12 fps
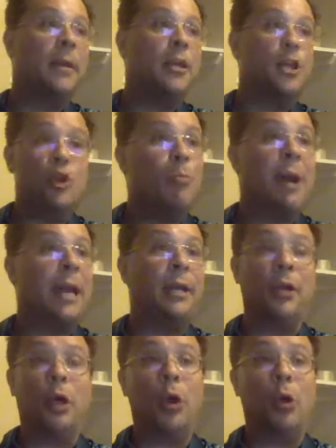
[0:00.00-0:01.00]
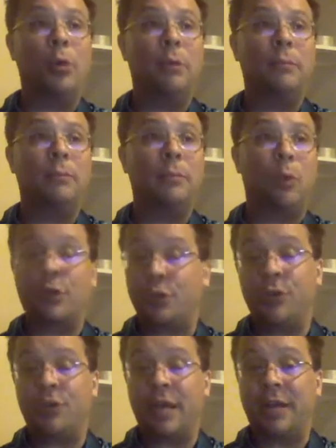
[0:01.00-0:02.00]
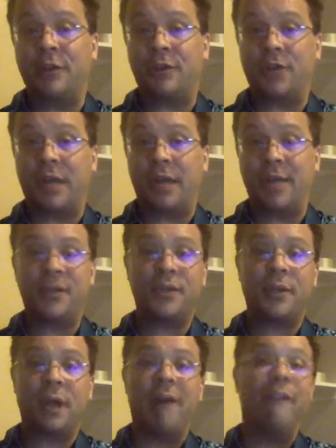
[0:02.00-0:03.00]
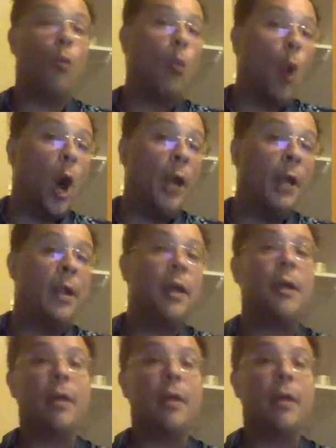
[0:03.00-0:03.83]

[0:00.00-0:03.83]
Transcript: you might go, or choose an exercise of 1,